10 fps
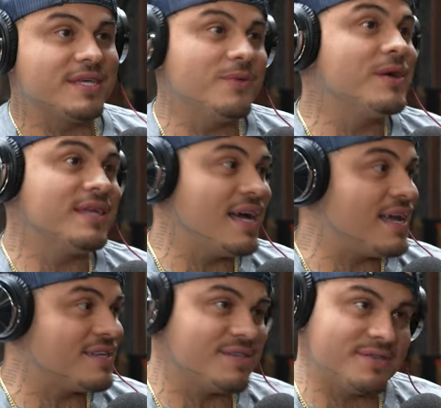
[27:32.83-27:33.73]
He went. He
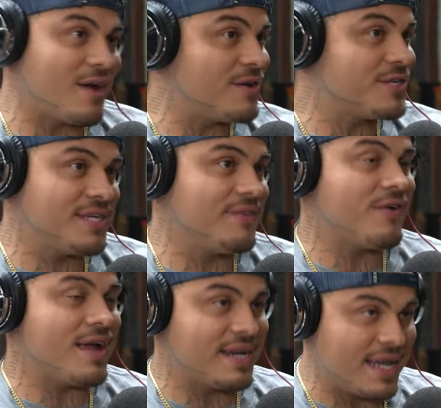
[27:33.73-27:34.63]
got a scholarship
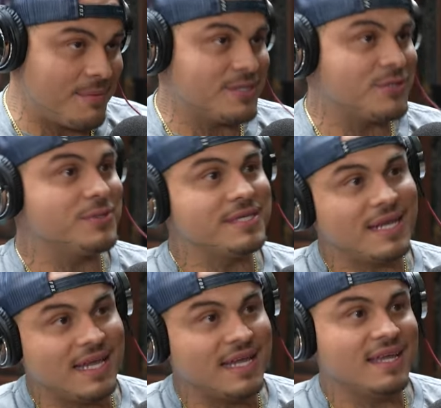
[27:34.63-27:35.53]
for academics to
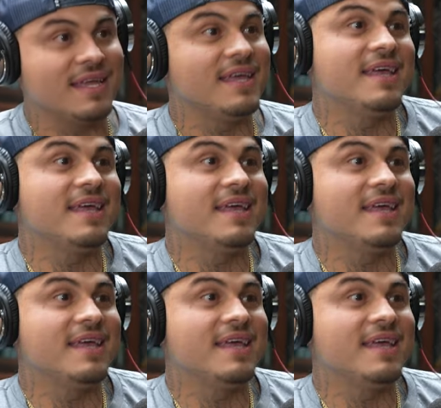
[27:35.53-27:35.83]
UCLA.